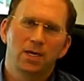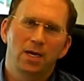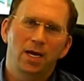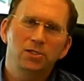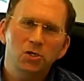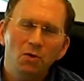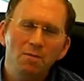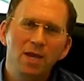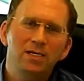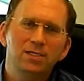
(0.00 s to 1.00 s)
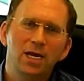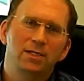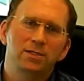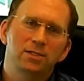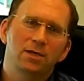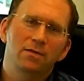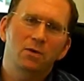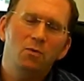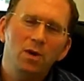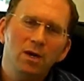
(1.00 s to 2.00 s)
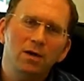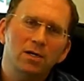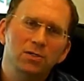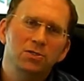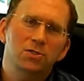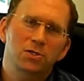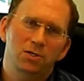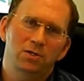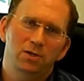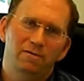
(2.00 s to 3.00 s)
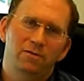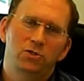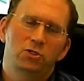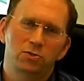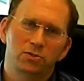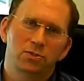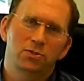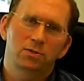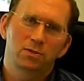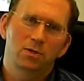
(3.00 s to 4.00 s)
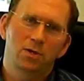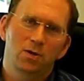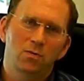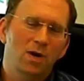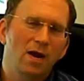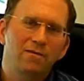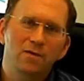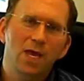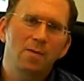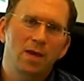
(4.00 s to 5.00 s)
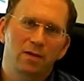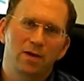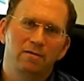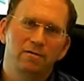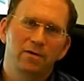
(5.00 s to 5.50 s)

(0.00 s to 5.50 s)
And so it makes sense that we are concerned for Jews, wherever they may live,